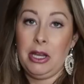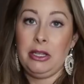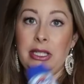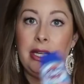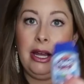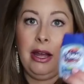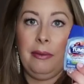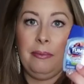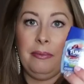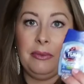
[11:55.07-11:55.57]

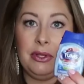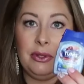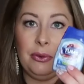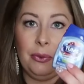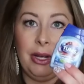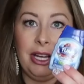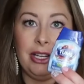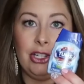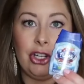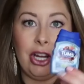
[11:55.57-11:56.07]
Tums,
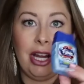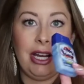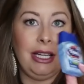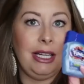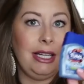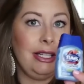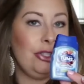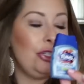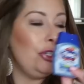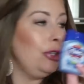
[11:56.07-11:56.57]
which I
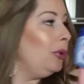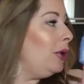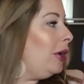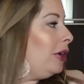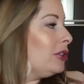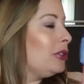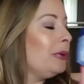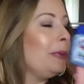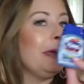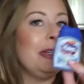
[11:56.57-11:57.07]
need to
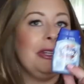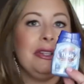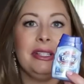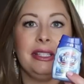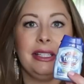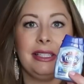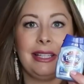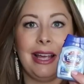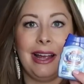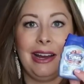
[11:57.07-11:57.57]
also put
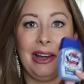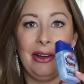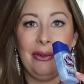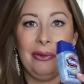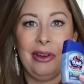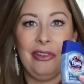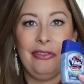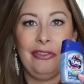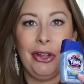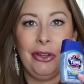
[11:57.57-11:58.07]
these aside and
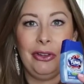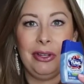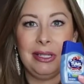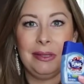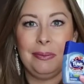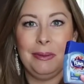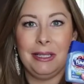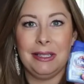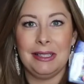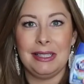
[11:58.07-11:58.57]
refill
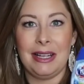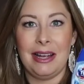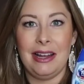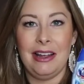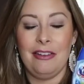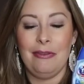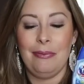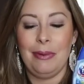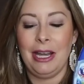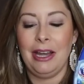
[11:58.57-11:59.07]
these, because I
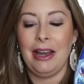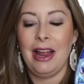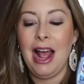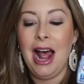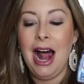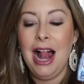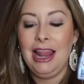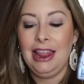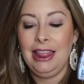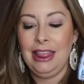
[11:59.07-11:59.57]
have been
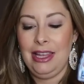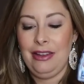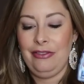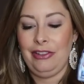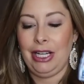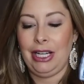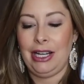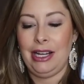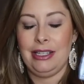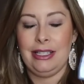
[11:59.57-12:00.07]

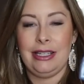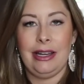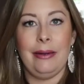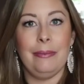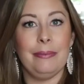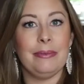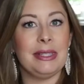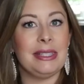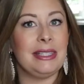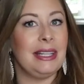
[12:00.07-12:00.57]
living on
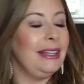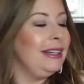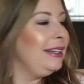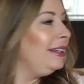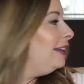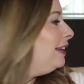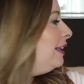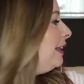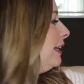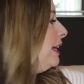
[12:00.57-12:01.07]
Tums
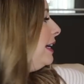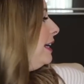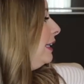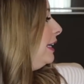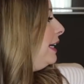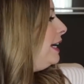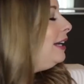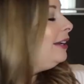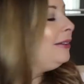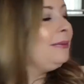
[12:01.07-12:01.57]

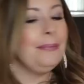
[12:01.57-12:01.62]
lately.